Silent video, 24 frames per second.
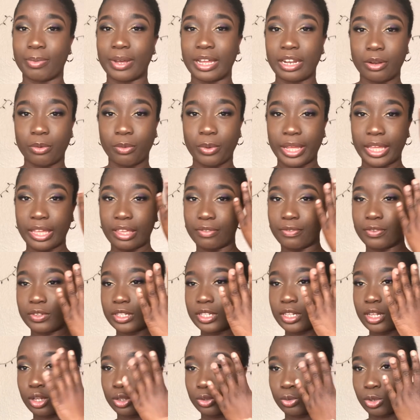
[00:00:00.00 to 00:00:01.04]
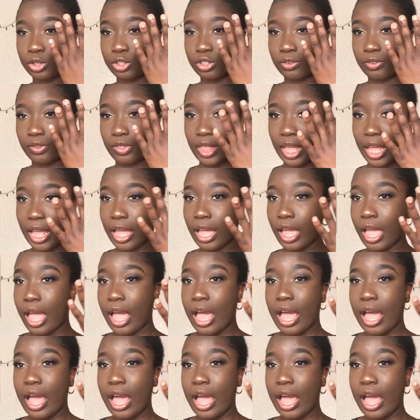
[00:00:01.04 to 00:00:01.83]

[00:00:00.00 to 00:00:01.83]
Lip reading: By the way, if you see a swatch of that,